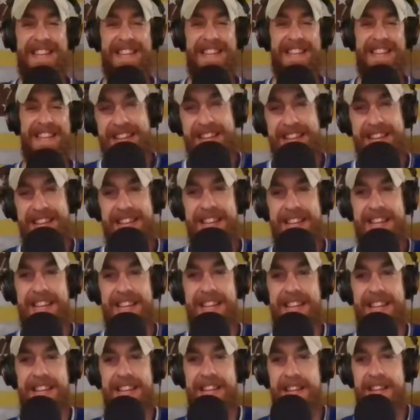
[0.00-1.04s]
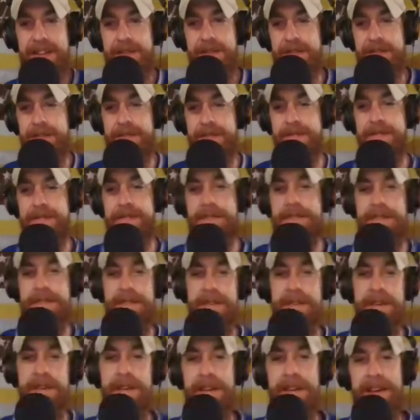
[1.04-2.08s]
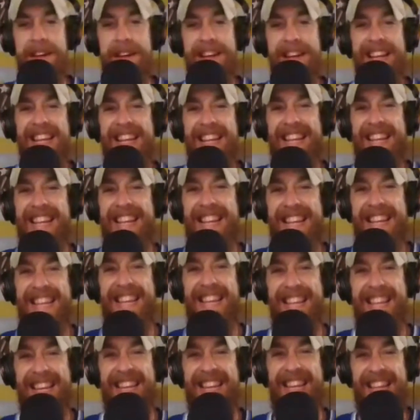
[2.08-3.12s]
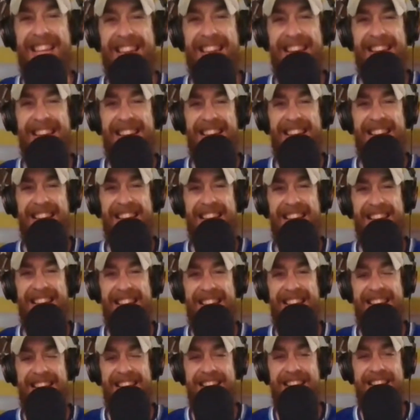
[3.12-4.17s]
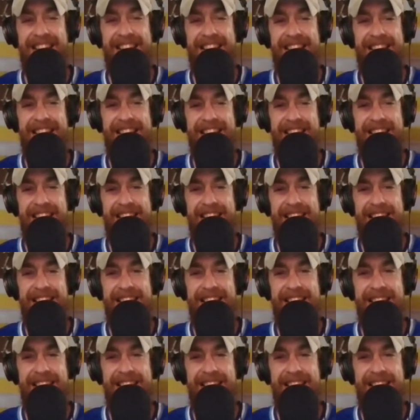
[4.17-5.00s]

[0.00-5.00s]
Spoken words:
This person isn't speaking.